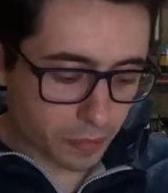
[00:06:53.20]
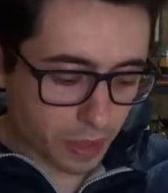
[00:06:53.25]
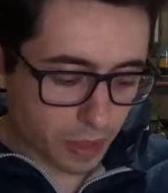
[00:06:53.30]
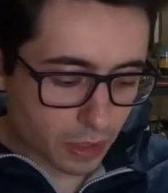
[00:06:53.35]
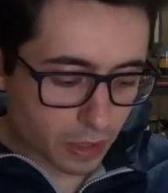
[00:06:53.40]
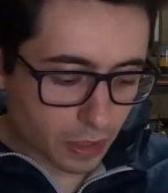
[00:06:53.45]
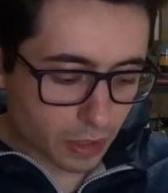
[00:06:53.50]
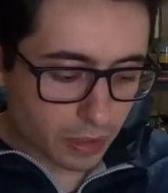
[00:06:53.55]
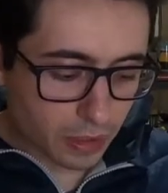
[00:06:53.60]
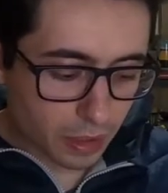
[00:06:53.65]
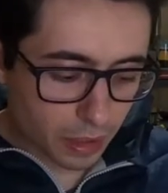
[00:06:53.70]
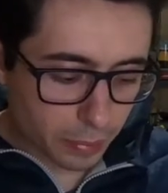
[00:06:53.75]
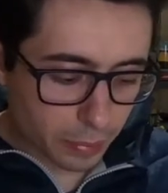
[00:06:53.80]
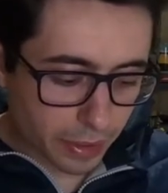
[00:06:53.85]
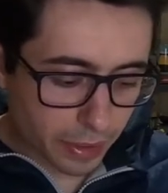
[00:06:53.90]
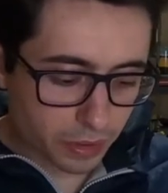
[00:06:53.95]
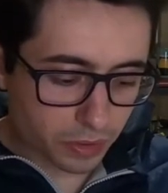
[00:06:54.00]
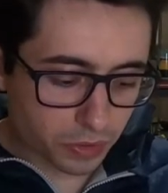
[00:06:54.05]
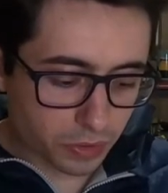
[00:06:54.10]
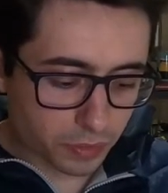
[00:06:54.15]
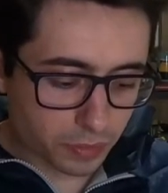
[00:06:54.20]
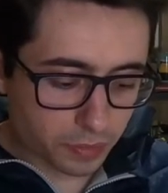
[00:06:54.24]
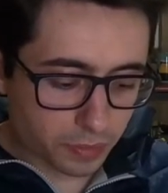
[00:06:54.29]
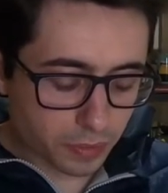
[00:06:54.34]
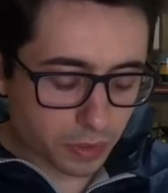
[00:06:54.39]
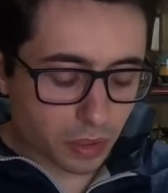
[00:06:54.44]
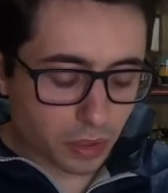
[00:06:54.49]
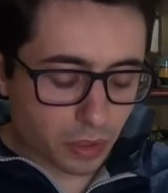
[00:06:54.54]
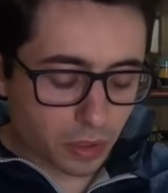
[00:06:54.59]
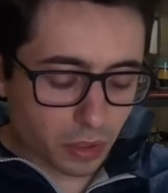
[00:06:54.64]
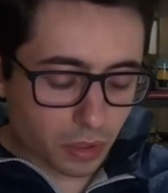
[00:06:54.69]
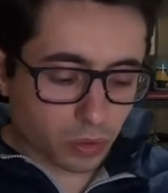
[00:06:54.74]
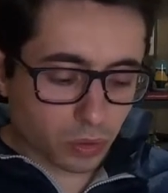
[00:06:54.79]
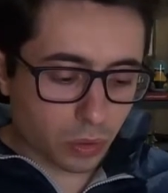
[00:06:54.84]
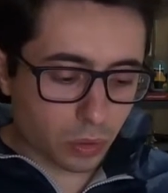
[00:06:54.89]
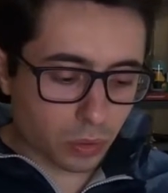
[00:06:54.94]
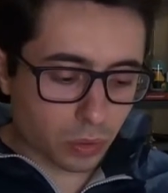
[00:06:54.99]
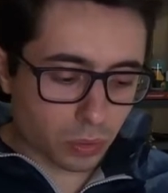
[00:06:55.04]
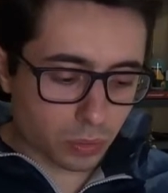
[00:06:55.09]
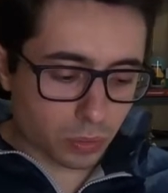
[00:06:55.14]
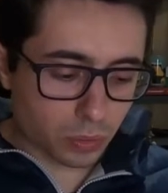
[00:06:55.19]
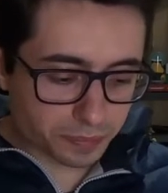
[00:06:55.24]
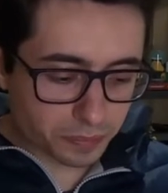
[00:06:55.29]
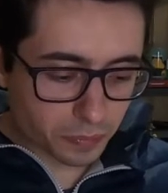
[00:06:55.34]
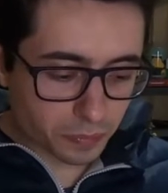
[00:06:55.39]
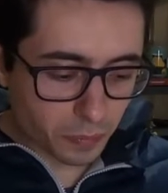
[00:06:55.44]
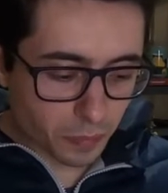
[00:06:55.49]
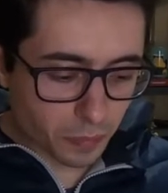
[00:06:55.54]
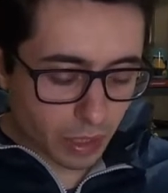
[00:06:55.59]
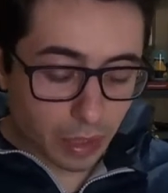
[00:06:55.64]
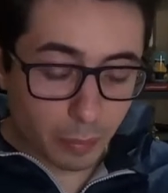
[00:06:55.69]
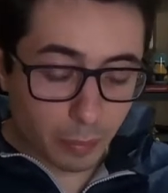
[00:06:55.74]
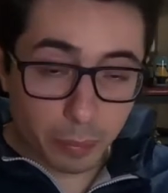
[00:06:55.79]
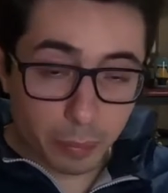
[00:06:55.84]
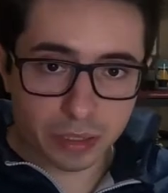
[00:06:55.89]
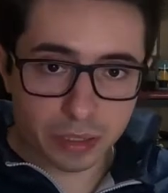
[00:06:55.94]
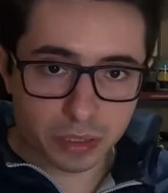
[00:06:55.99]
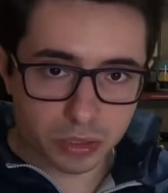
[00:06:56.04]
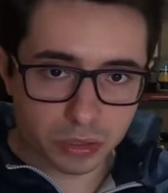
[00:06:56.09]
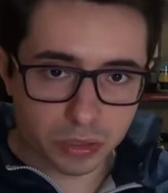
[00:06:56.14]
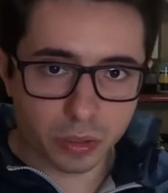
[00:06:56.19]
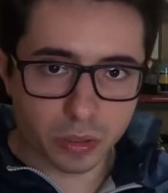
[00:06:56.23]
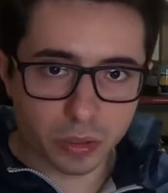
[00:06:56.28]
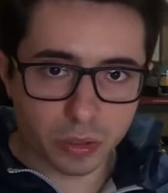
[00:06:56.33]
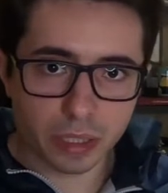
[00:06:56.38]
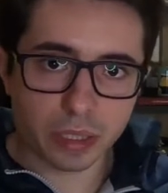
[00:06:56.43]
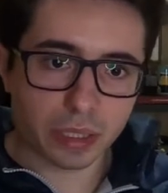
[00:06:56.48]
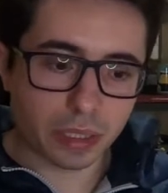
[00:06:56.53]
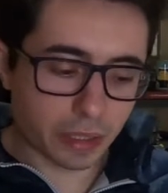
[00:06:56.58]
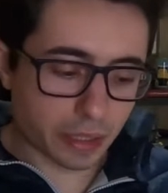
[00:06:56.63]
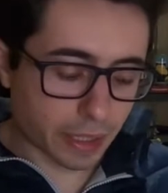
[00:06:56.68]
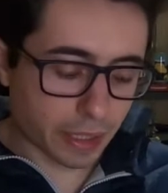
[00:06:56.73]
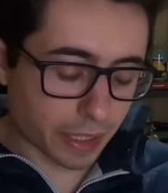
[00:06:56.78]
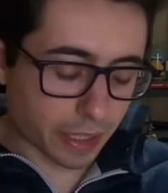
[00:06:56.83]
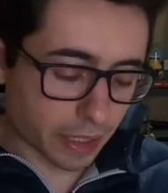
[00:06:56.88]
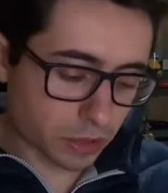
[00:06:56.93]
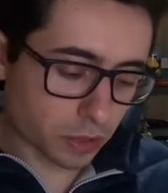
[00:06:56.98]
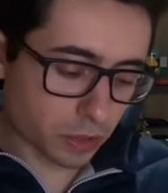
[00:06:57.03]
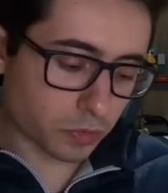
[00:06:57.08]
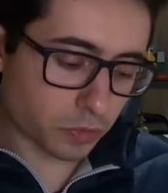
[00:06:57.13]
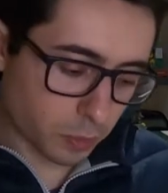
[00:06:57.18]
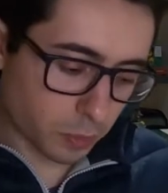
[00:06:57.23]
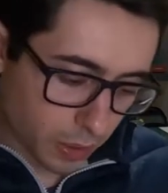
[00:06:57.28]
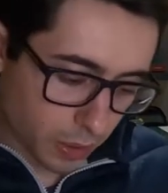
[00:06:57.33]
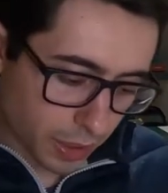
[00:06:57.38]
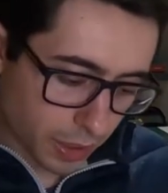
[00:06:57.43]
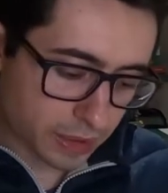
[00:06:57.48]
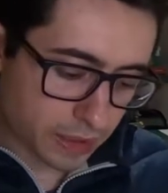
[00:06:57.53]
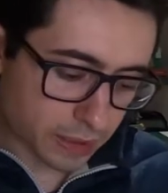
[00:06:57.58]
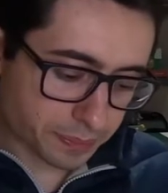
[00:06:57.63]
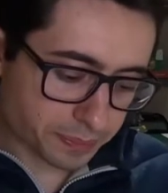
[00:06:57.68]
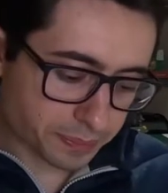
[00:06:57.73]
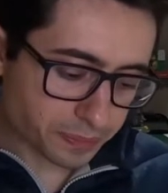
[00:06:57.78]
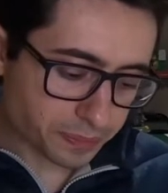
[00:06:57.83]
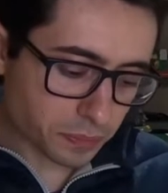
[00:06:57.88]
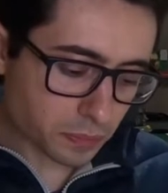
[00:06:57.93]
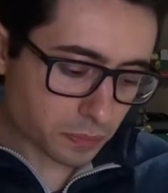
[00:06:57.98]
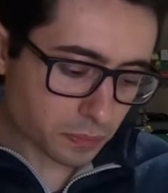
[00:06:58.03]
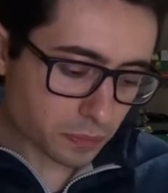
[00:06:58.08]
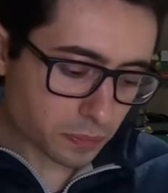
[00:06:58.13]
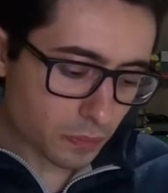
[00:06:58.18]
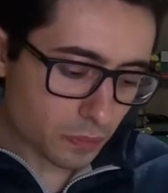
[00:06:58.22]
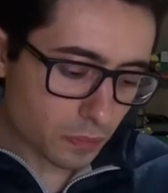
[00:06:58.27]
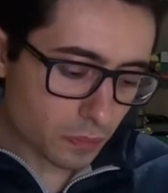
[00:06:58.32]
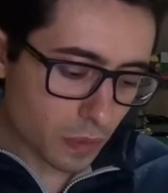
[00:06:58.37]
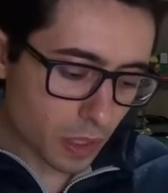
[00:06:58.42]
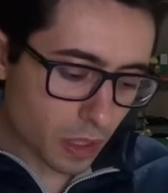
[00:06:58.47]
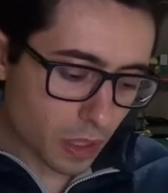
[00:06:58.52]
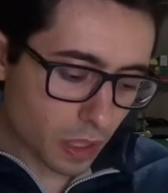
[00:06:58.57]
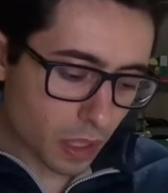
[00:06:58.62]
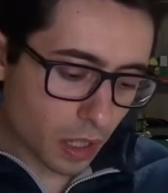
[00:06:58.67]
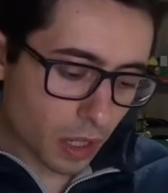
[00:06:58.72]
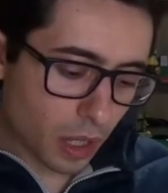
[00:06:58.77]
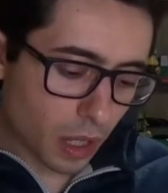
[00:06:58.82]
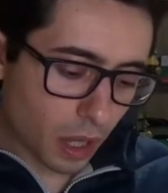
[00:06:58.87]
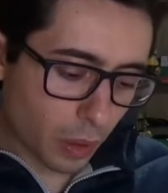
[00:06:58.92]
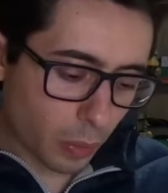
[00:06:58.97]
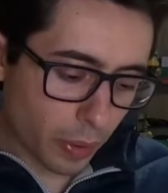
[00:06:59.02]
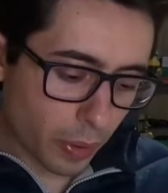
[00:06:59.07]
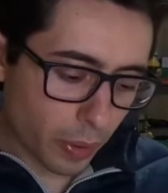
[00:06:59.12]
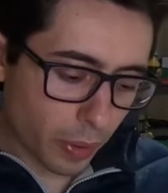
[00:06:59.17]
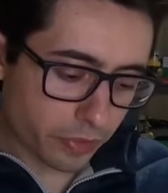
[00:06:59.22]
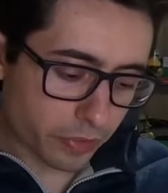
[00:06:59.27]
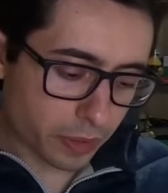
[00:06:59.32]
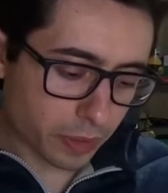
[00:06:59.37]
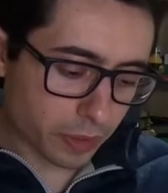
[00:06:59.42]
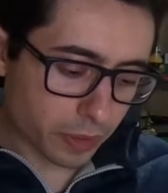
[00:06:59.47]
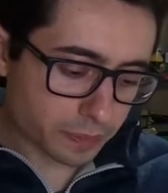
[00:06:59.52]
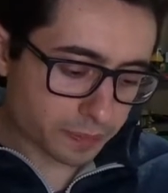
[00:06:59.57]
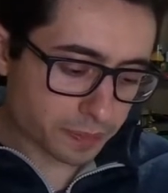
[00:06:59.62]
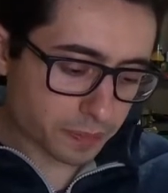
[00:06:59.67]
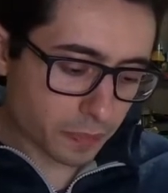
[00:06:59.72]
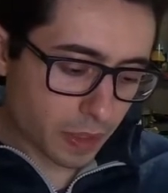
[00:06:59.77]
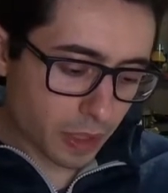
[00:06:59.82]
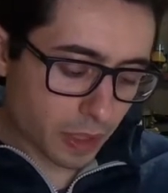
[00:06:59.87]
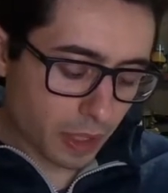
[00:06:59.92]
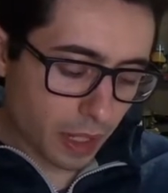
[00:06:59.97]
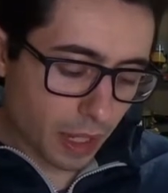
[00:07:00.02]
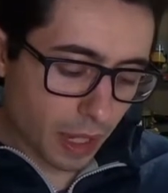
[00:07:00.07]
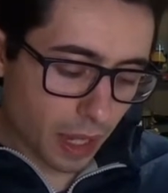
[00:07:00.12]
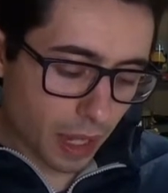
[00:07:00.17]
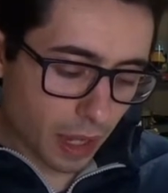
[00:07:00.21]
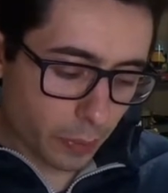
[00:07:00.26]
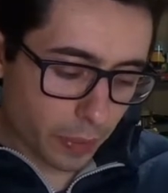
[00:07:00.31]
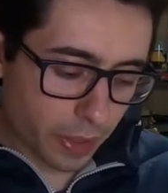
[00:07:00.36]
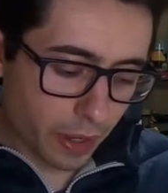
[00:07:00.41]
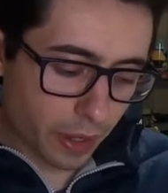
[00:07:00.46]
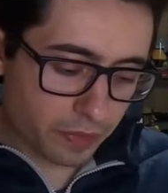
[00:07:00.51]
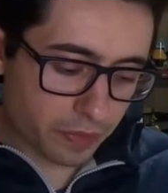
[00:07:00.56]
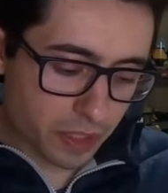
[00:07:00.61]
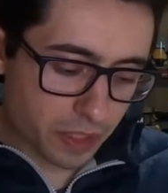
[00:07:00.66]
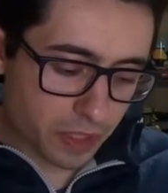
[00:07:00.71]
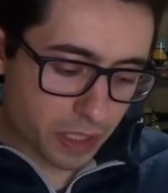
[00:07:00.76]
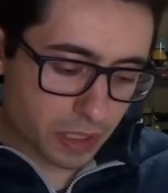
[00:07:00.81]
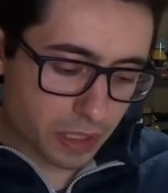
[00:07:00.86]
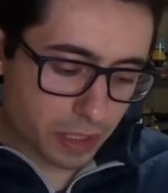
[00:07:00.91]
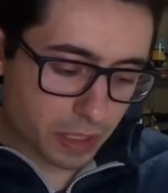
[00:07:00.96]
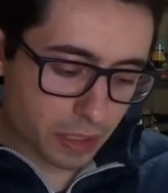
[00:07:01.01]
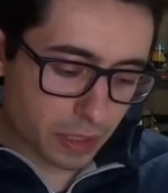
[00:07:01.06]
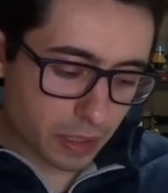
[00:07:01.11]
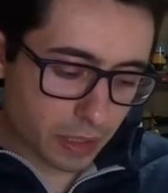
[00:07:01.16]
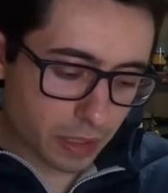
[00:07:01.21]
D'Alembert or Laplace, sorry, in the case of Laplace. However, we have this nice